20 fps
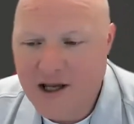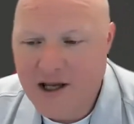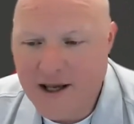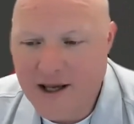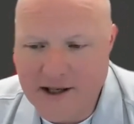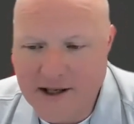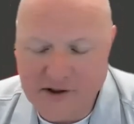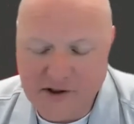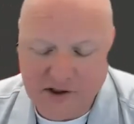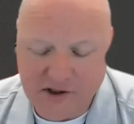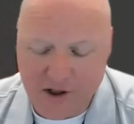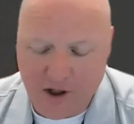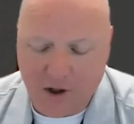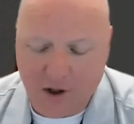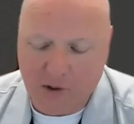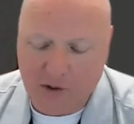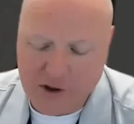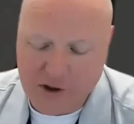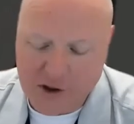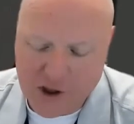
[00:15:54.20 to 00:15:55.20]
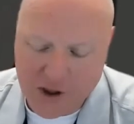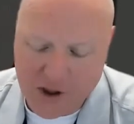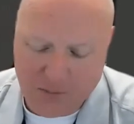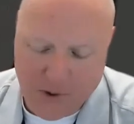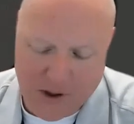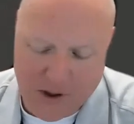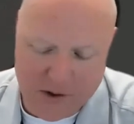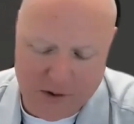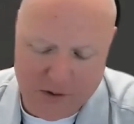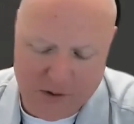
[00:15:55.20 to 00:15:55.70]
And so the
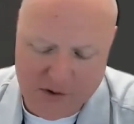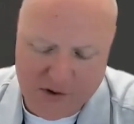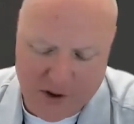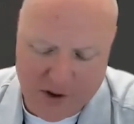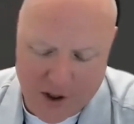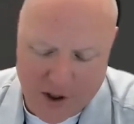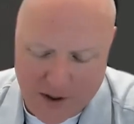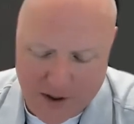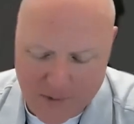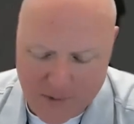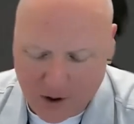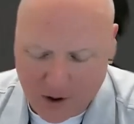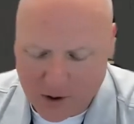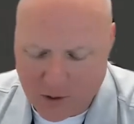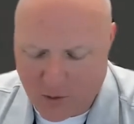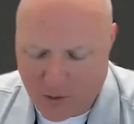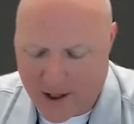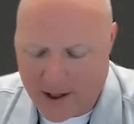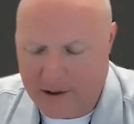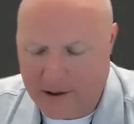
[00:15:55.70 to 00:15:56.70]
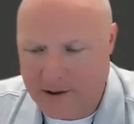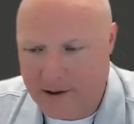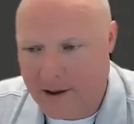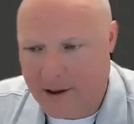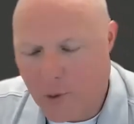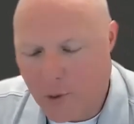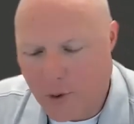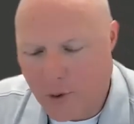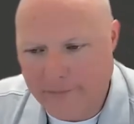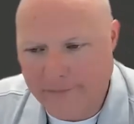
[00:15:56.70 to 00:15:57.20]
GPUs are quite
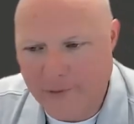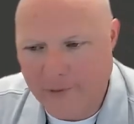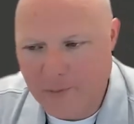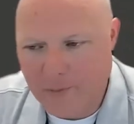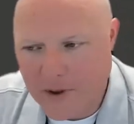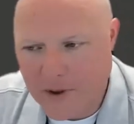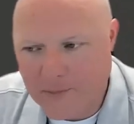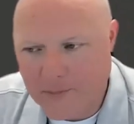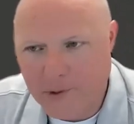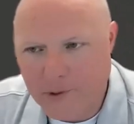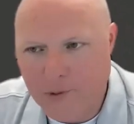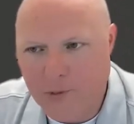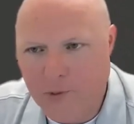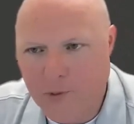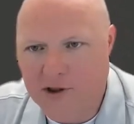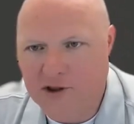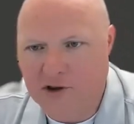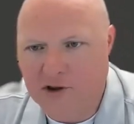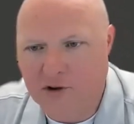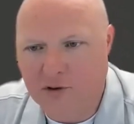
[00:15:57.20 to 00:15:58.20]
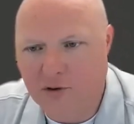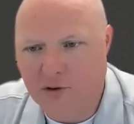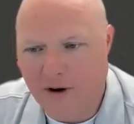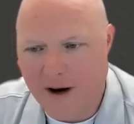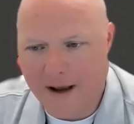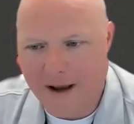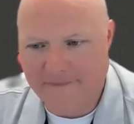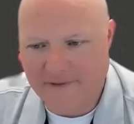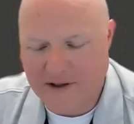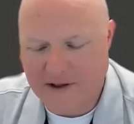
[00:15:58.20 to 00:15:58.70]
important for people who want to do
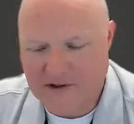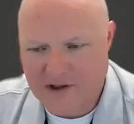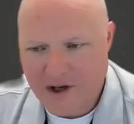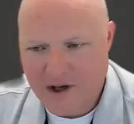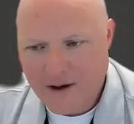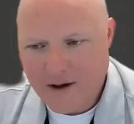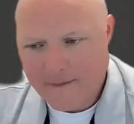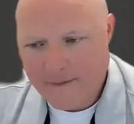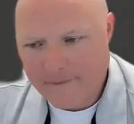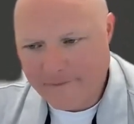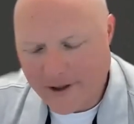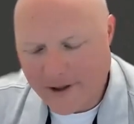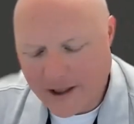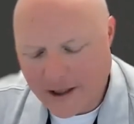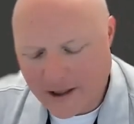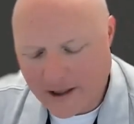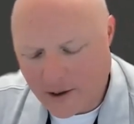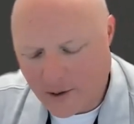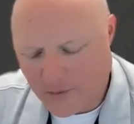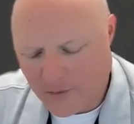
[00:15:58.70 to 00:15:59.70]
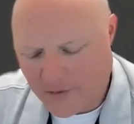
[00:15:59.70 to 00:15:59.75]
graphics, video,